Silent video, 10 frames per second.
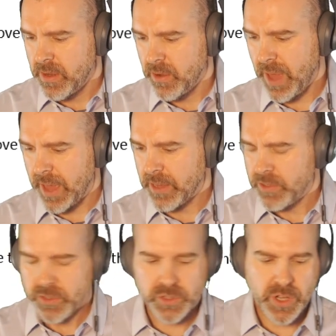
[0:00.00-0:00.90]
Okay,
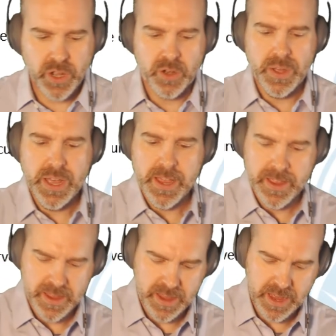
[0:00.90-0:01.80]
so
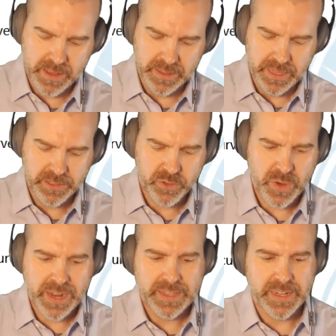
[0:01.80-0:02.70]
let's
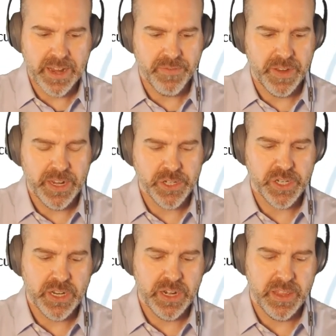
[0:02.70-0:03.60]
write the
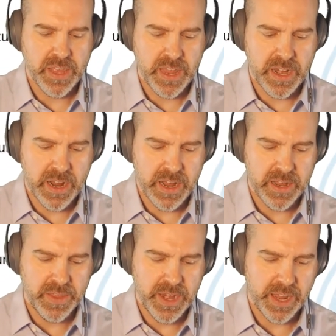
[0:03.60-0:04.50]
definition then
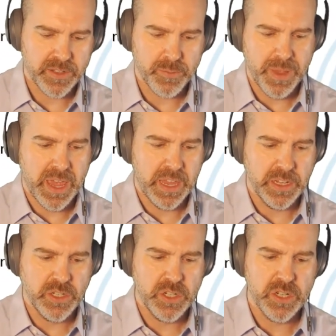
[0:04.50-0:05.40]
on the next
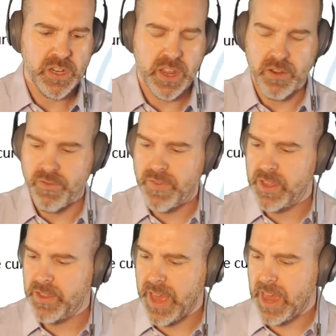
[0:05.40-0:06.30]
page and
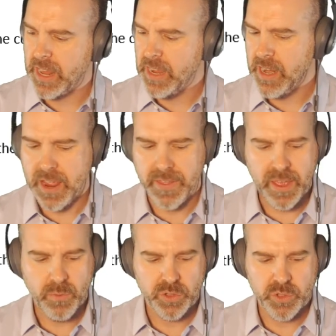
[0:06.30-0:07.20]
fill that in, and
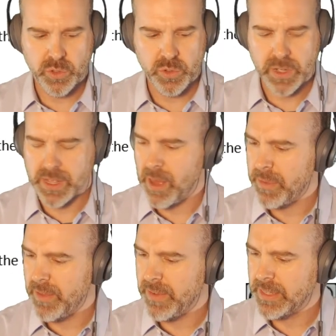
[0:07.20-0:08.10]
then we'll do a
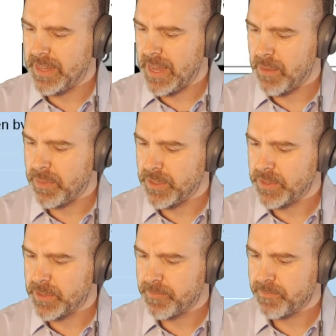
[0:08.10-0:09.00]
couple of
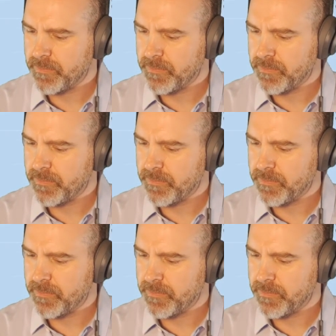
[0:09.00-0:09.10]
examples.